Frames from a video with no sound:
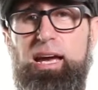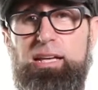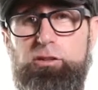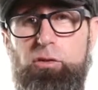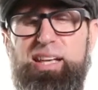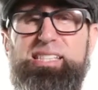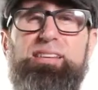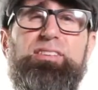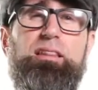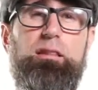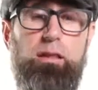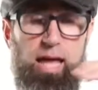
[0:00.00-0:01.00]
and so that's
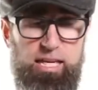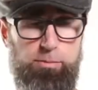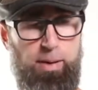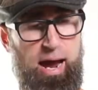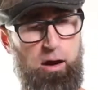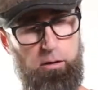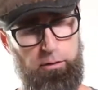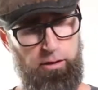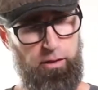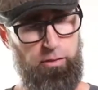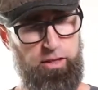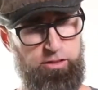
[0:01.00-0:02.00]
even less power
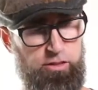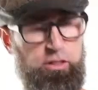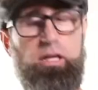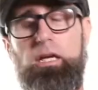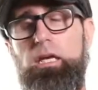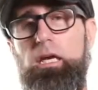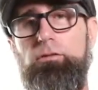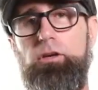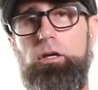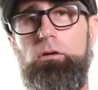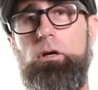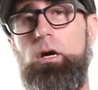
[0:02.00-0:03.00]
than this is going to give
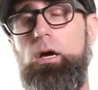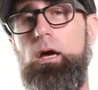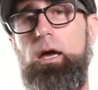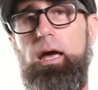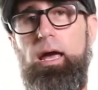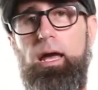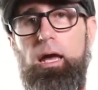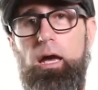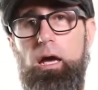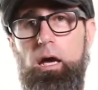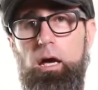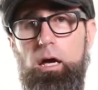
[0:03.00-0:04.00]
you.
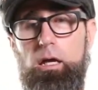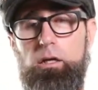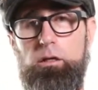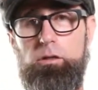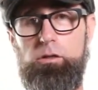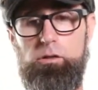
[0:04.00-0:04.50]
And